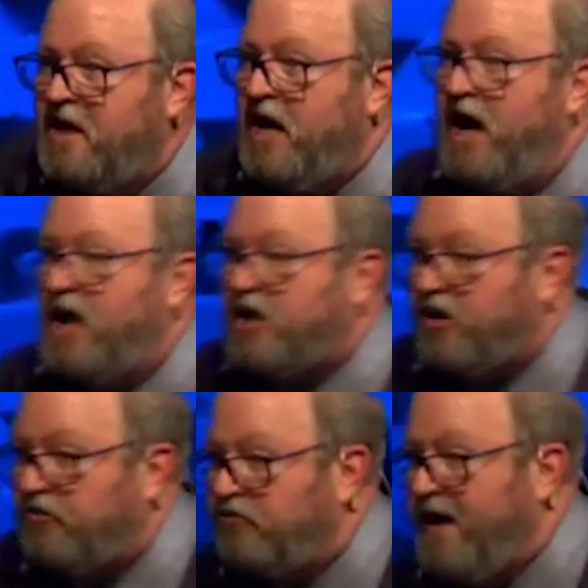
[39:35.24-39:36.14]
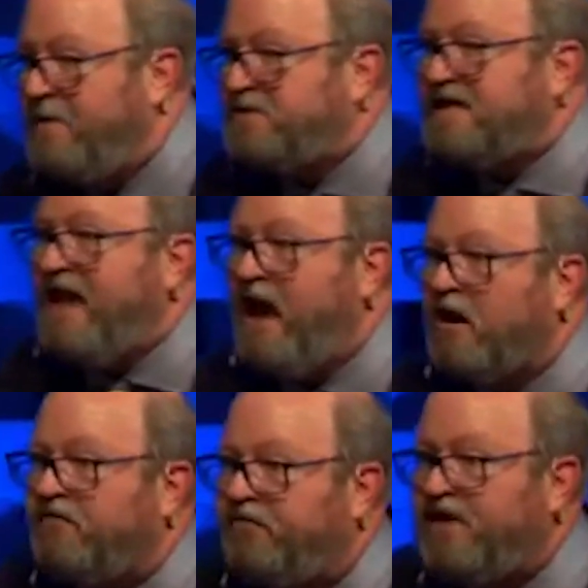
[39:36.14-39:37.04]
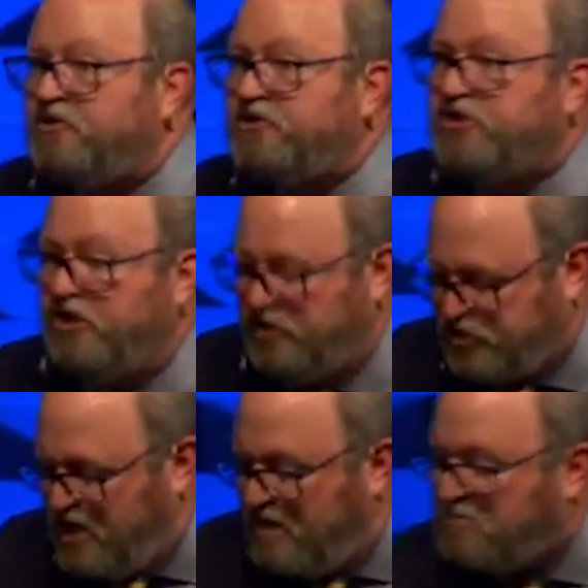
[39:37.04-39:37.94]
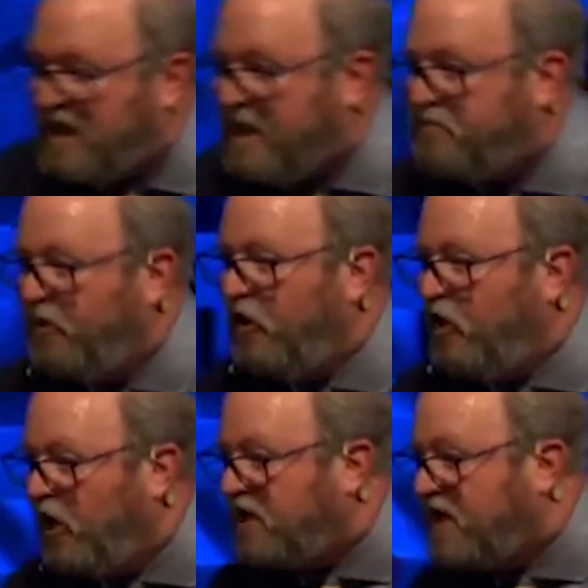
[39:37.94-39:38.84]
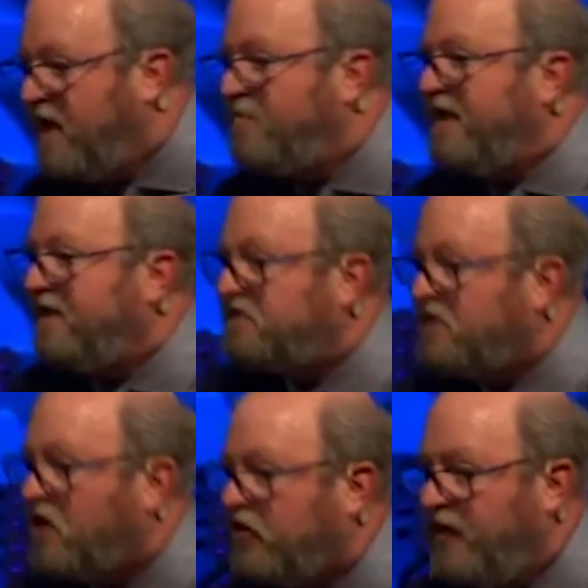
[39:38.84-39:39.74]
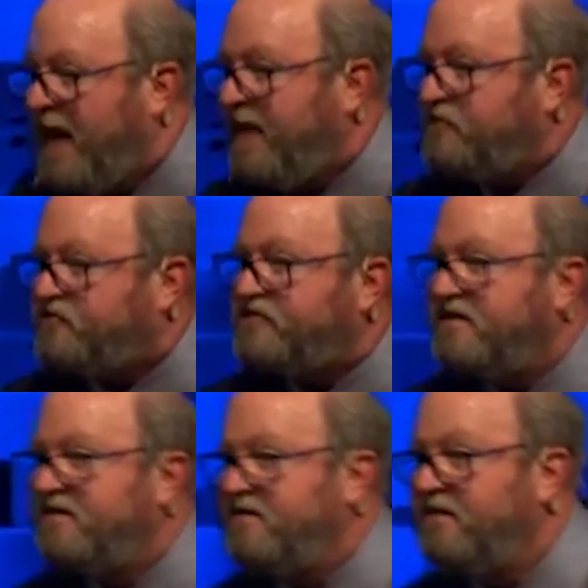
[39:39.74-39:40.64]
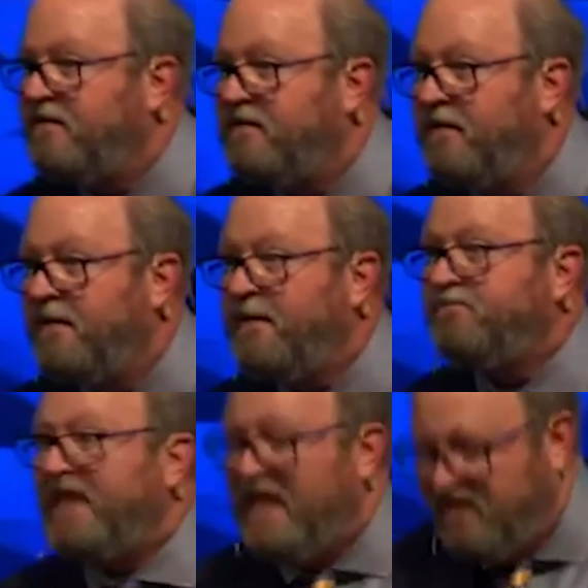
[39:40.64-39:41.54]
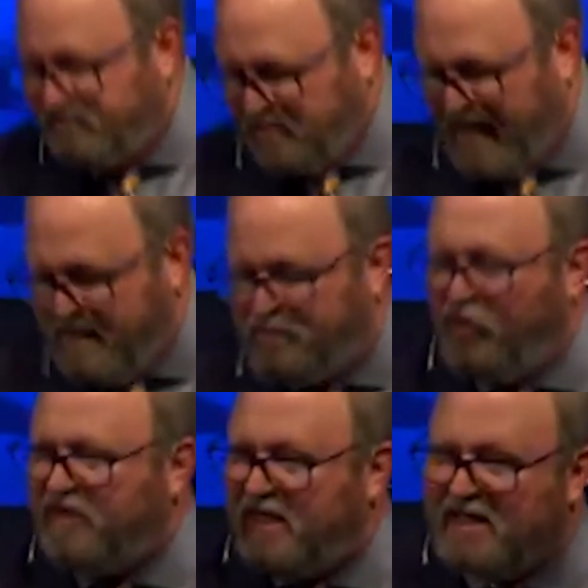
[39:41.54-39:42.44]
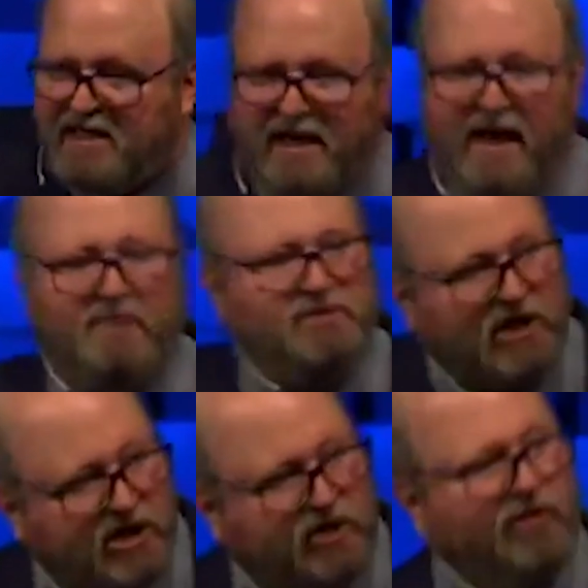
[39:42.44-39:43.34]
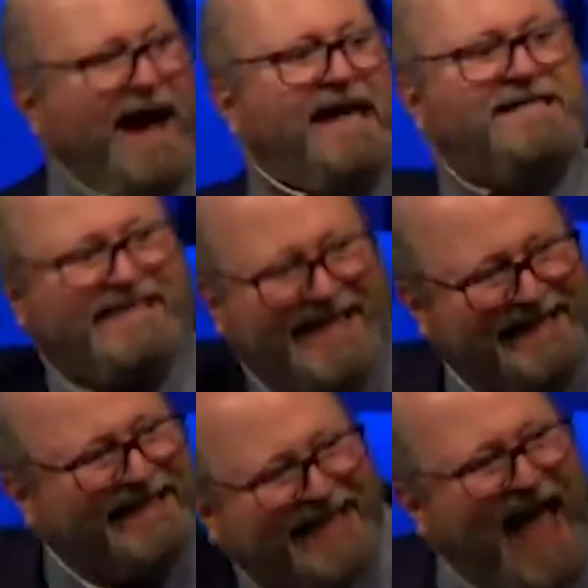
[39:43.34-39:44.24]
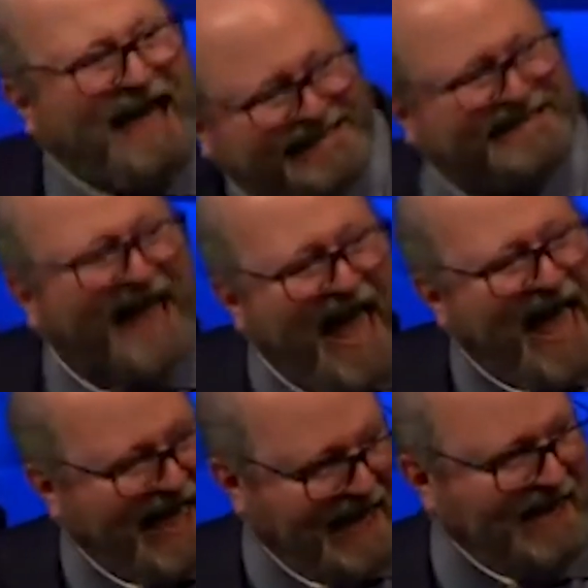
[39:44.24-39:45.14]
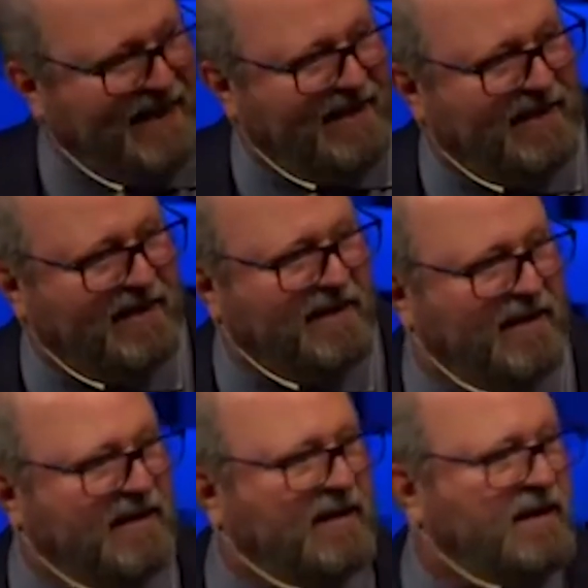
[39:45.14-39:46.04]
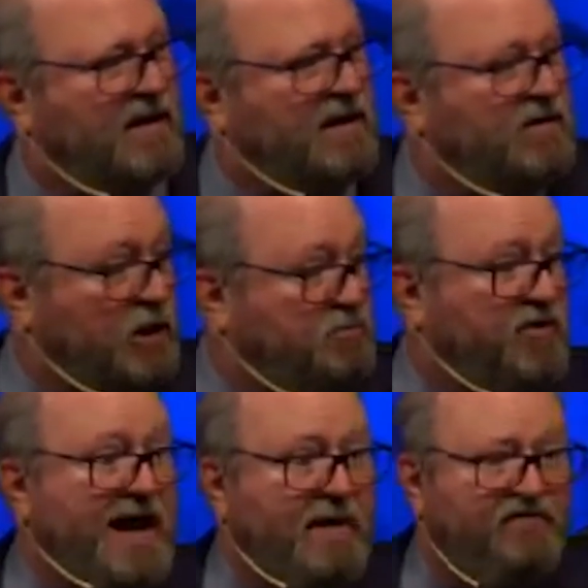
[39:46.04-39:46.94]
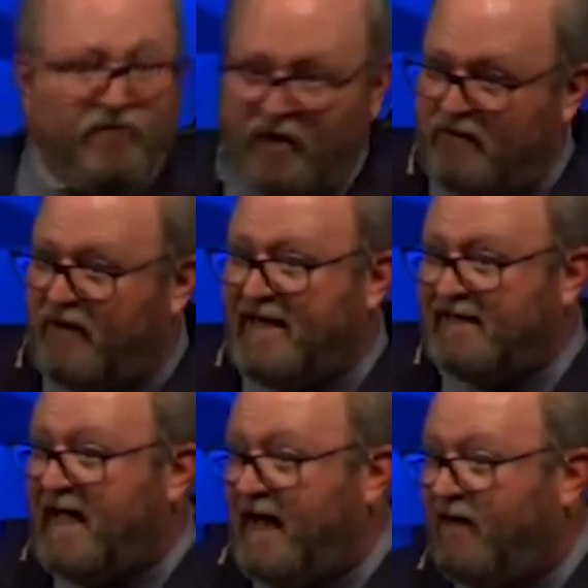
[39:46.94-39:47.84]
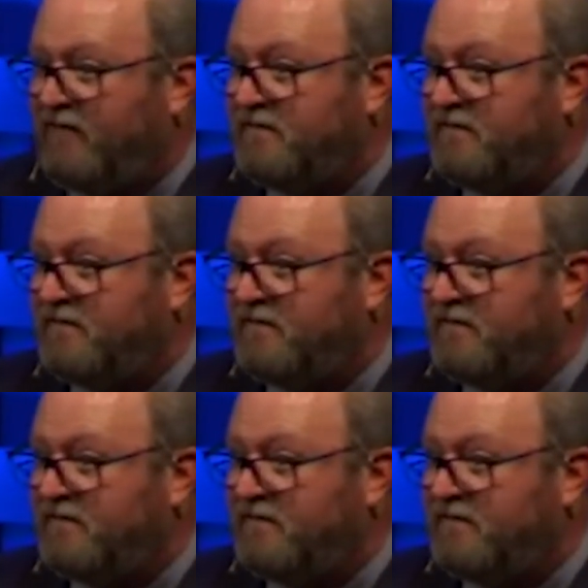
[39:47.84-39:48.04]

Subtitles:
a corrupt counterfeit church, people are coming to Christ. If people can come to Christ in that day, they're primed for it right now.